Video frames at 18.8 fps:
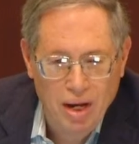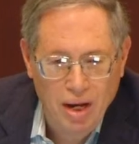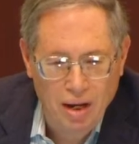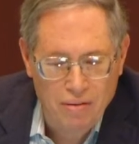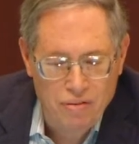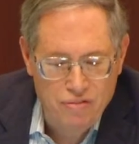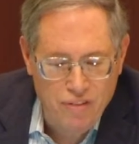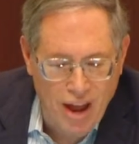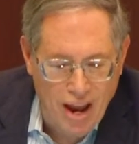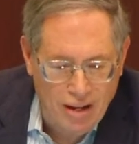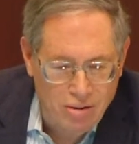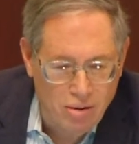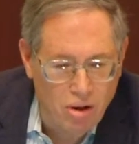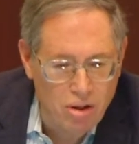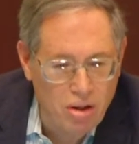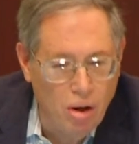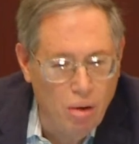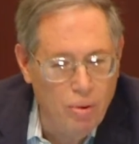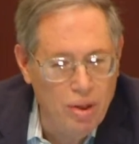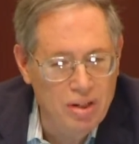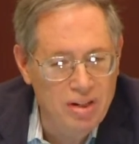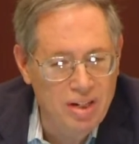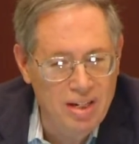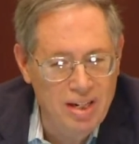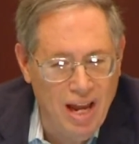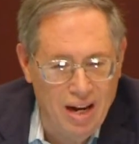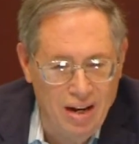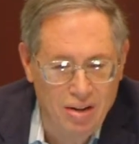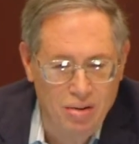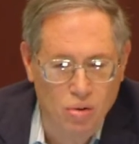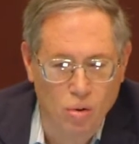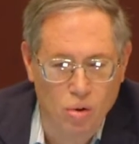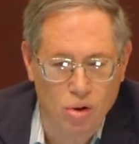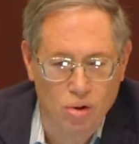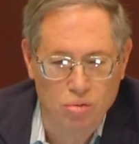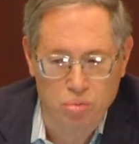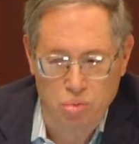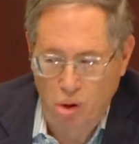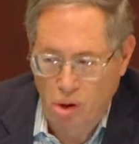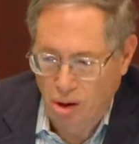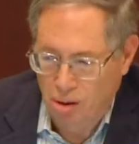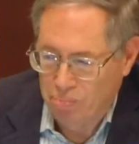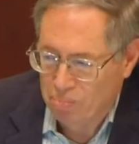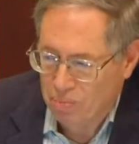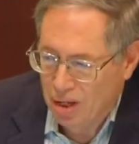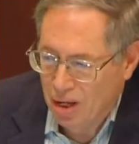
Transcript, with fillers: in fact, are going to get it all wrong.